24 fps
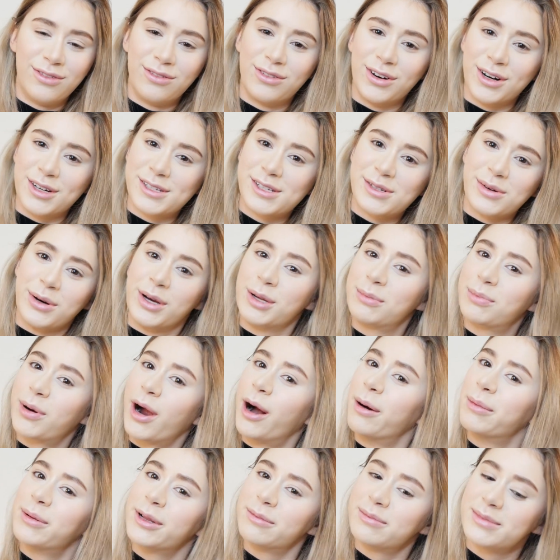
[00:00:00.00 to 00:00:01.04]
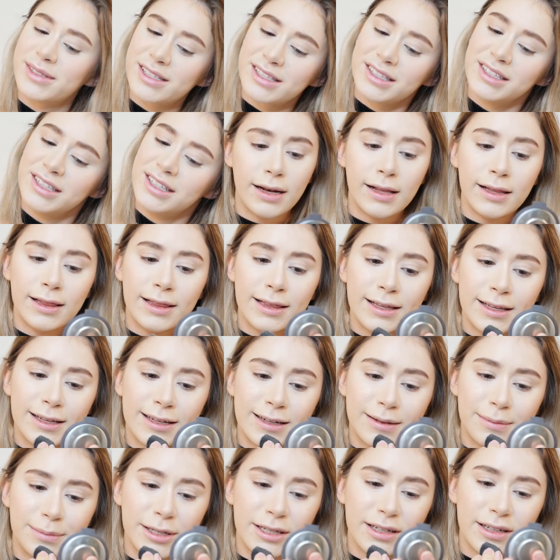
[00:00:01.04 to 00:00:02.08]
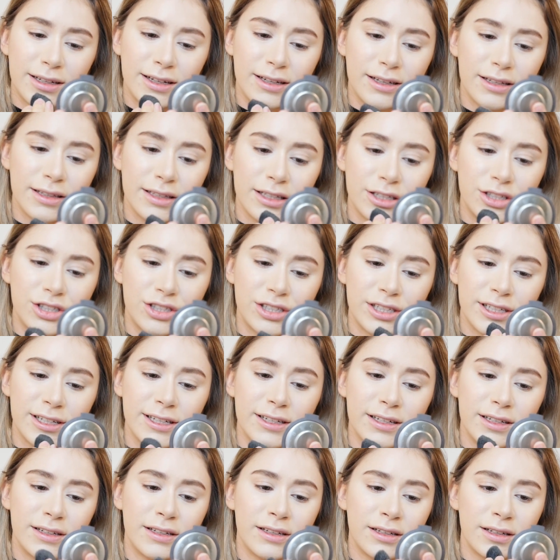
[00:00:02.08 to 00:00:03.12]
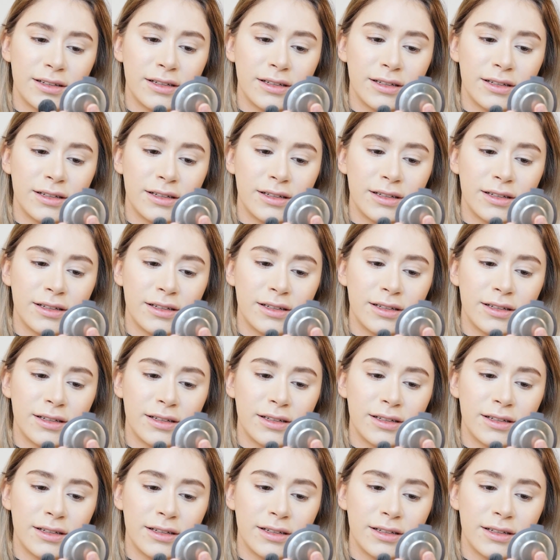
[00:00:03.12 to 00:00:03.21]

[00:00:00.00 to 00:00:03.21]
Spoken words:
First world problems. And a little bit on the chin.